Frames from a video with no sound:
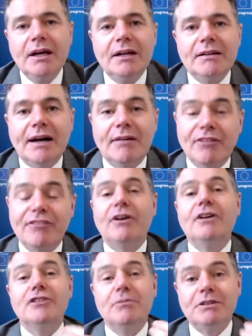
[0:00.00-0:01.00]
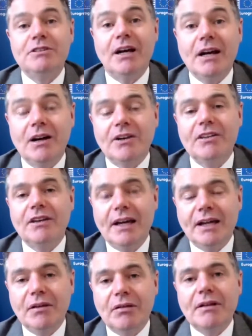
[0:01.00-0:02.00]
that refer to particular
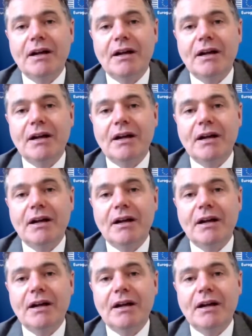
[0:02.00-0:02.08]
things